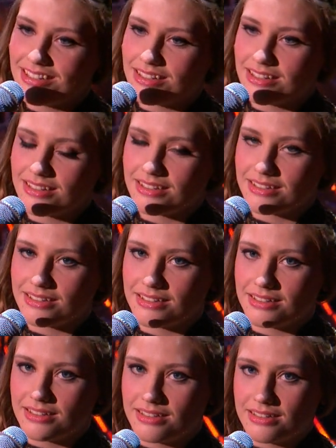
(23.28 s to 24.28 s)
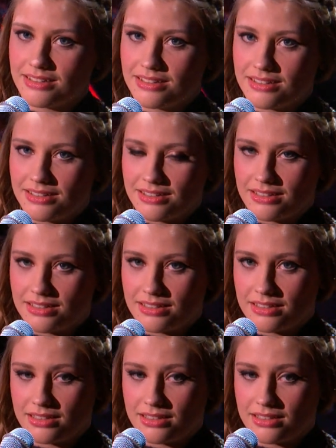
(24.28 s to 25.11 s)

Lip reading: No one is speaking in this clip.